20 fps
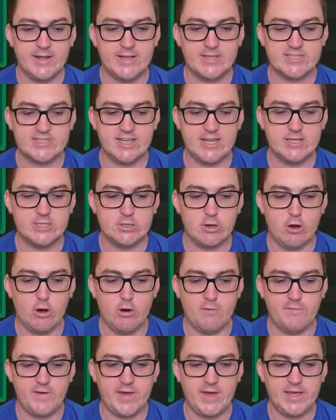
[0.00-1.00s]
getting sent
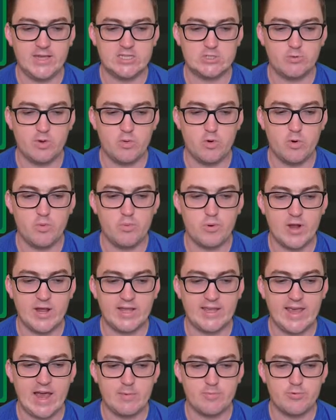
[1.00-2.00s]
off here. So we will
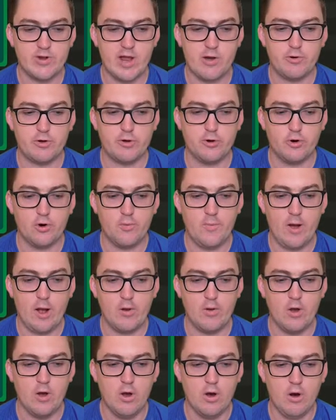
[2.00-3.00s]
bring Gabriel
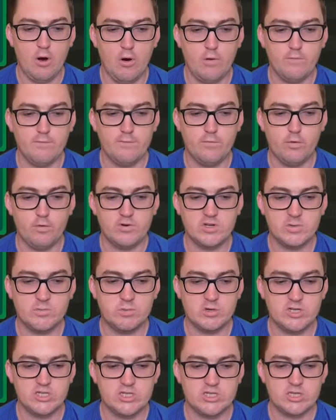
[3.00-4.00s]
Corbo on for
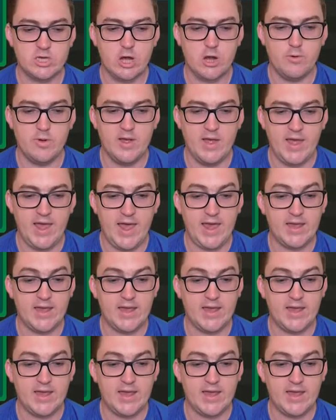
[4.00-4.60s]
DePlisco,